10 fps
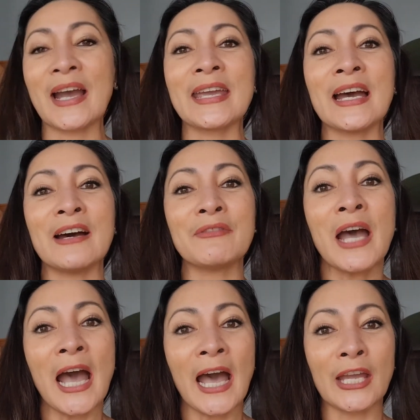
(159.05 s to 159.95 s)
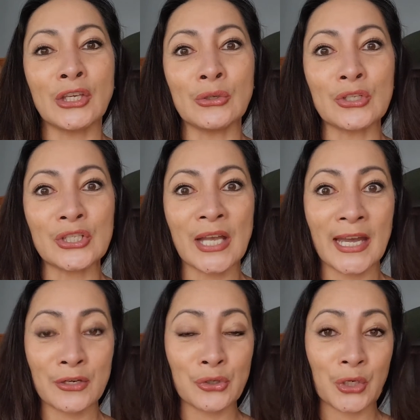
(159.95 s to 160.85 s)
I use
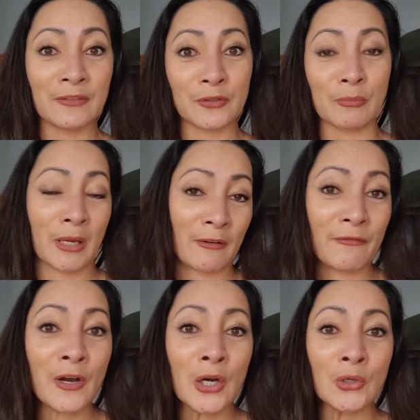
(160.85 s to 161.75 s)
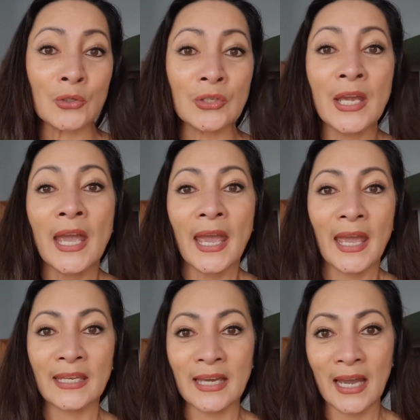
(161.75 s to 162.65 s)
Android for my phone,
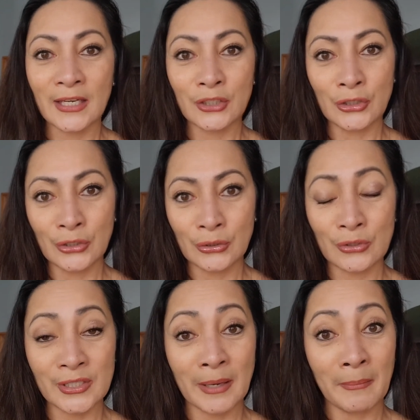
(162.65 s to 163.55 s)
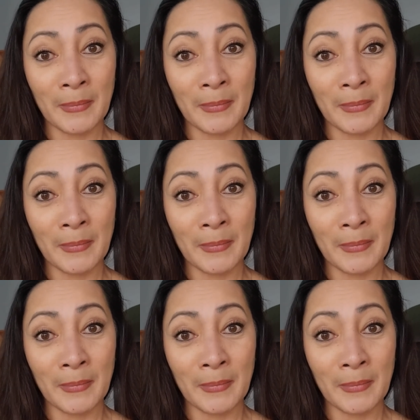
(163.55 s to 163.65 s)
and I use